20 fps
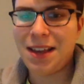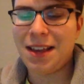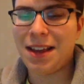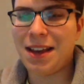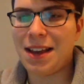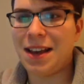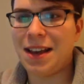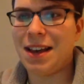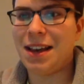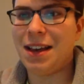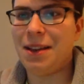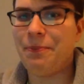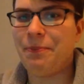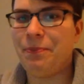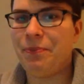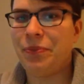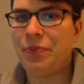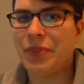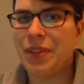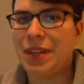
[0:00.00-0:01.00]

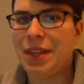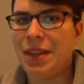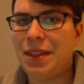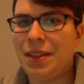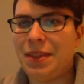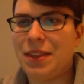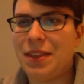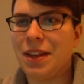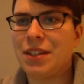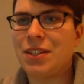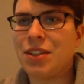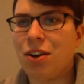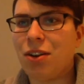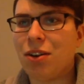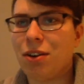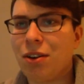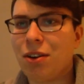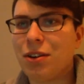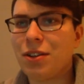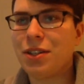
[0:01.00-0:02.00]
that it's
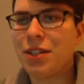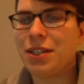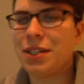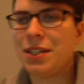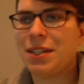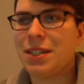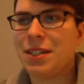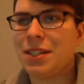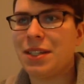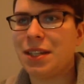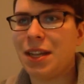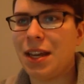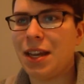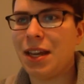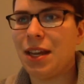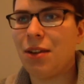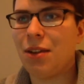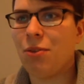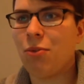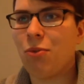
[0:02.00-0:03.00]
hard to
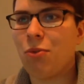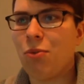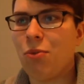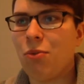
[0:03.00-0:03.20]
say